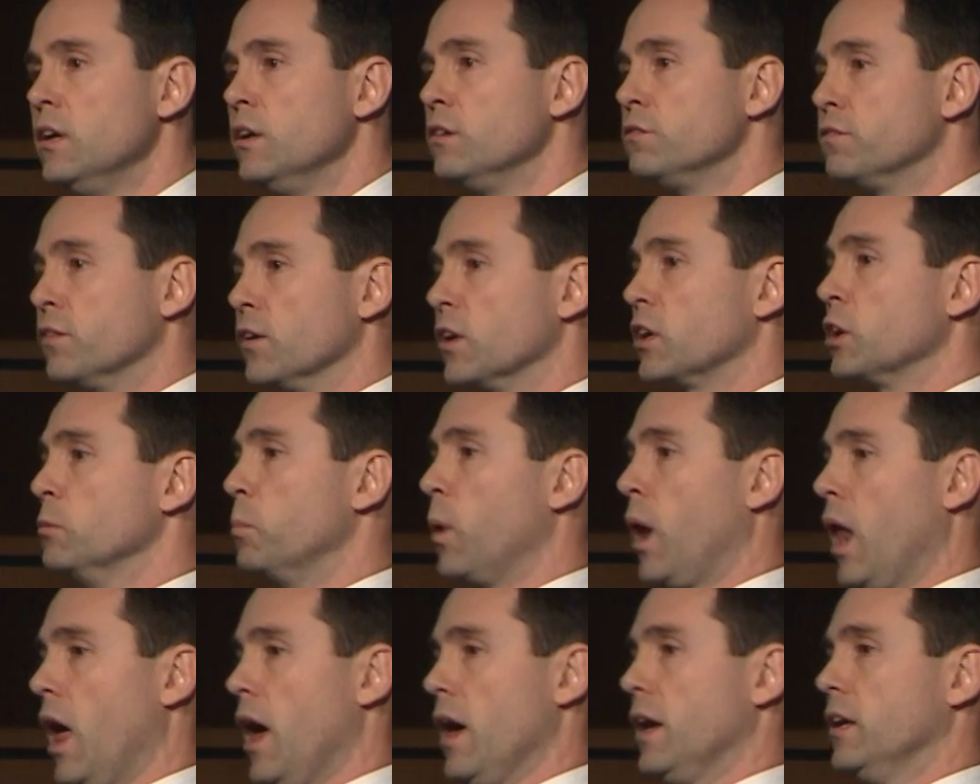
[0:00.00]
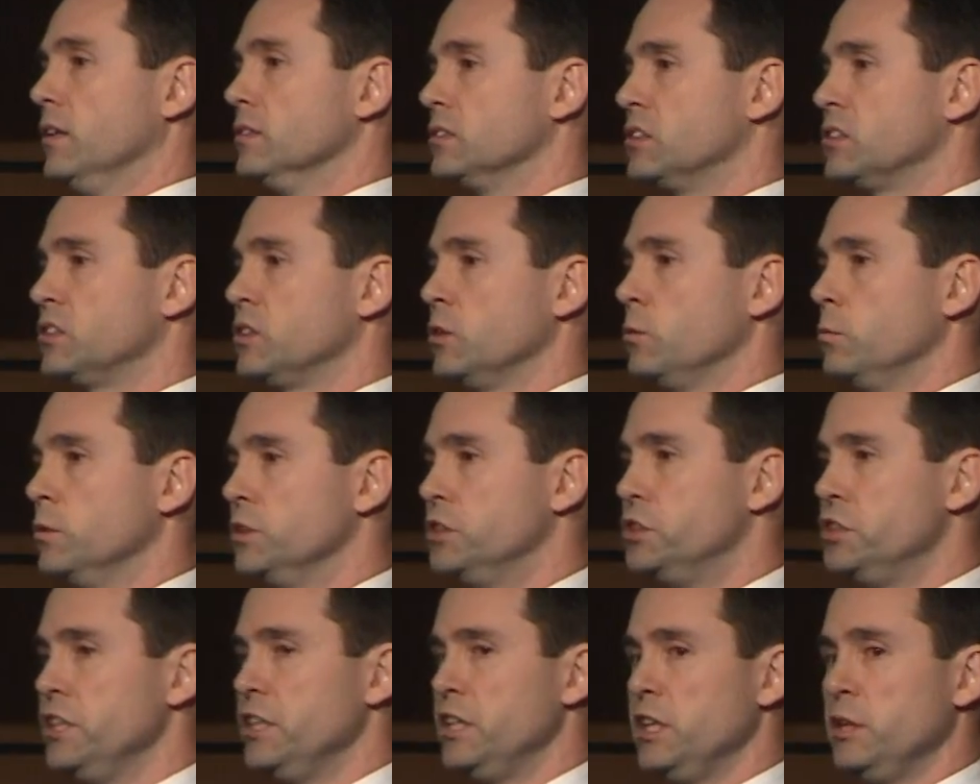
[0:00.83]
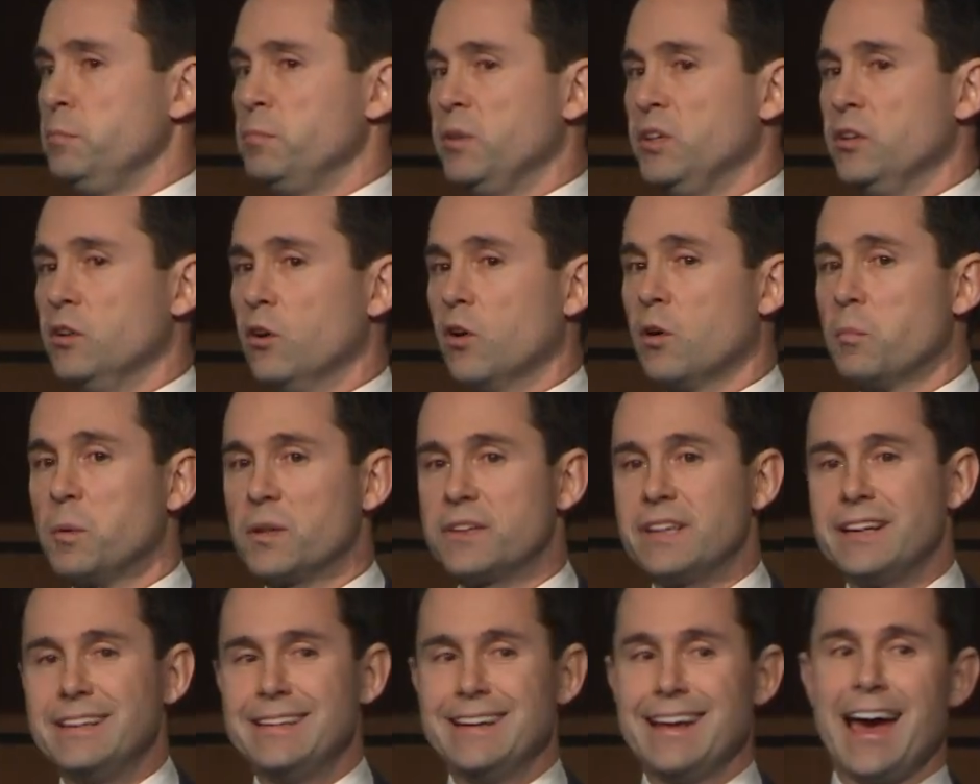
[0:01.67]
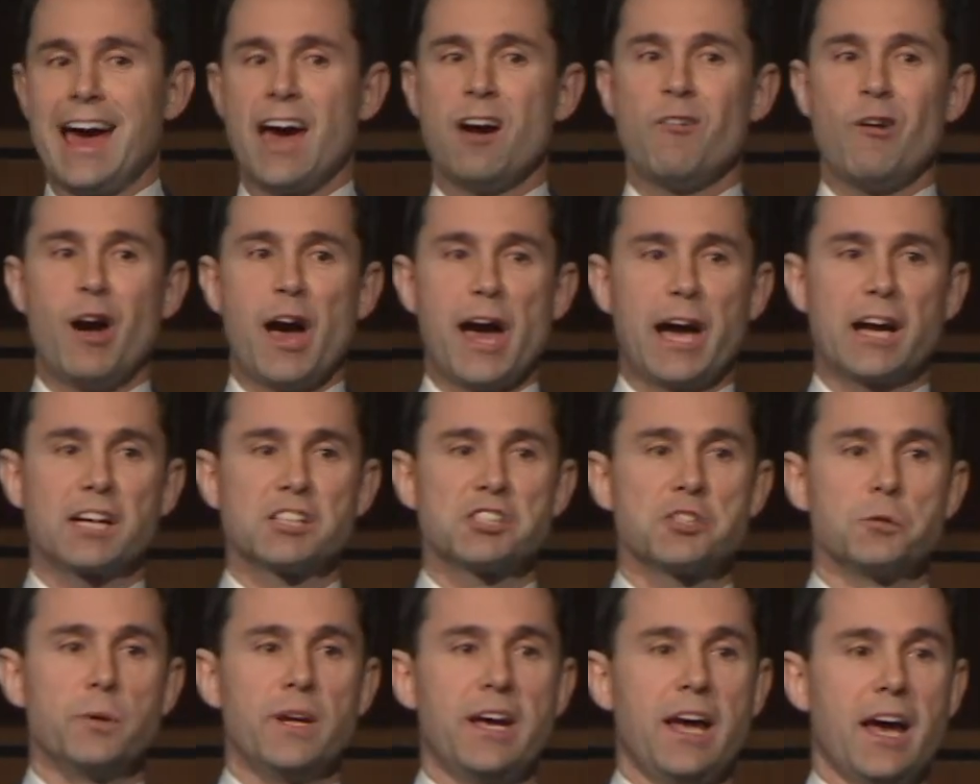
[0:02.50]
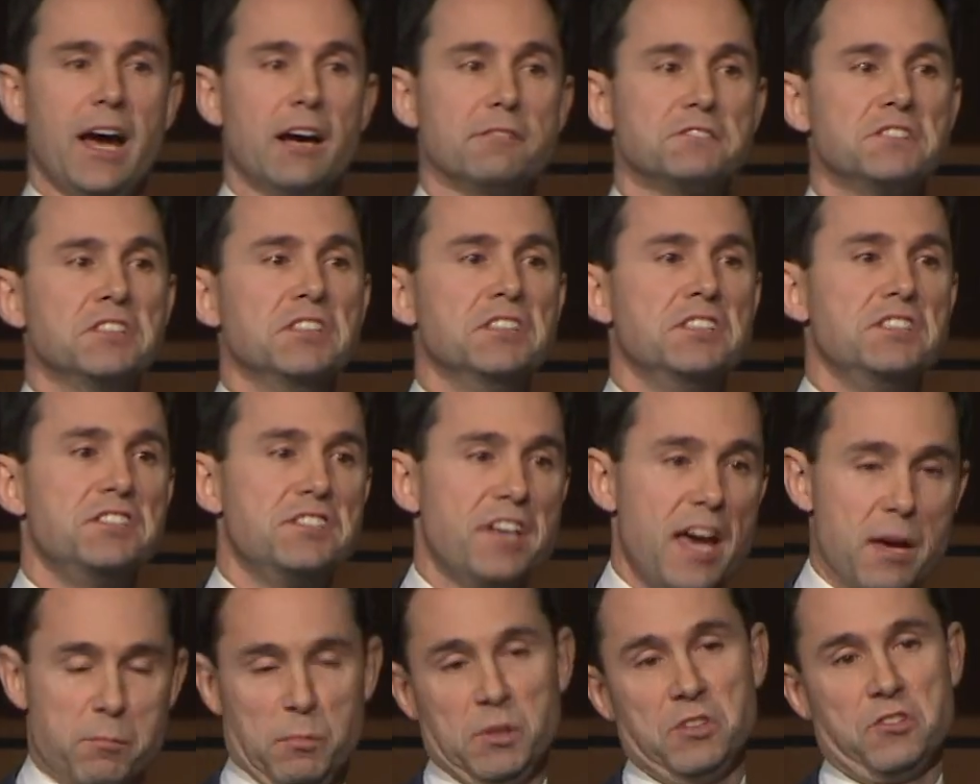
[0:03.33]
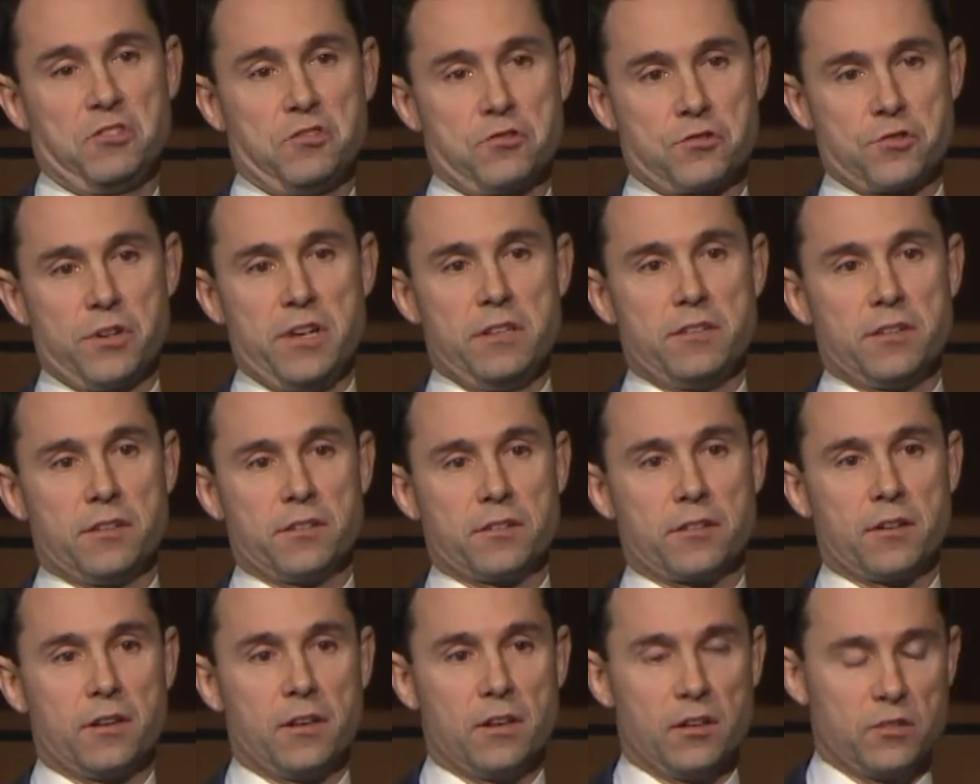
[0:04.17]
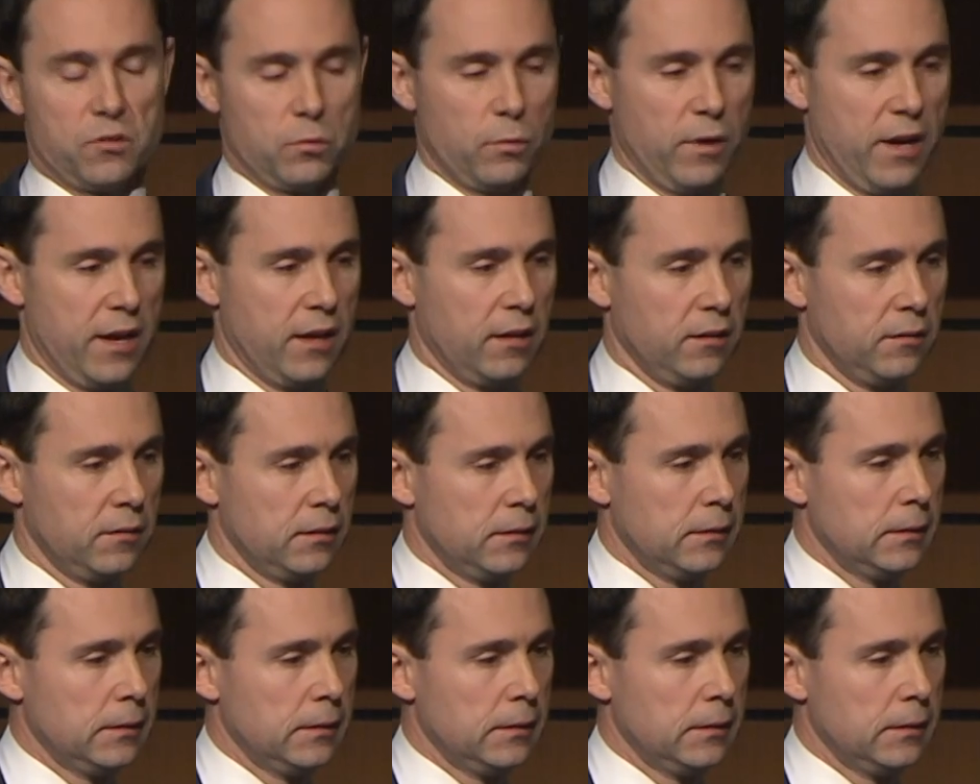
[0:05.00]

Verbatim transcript: for compliance with GDPR, but they now actually have to demonstrate it as well.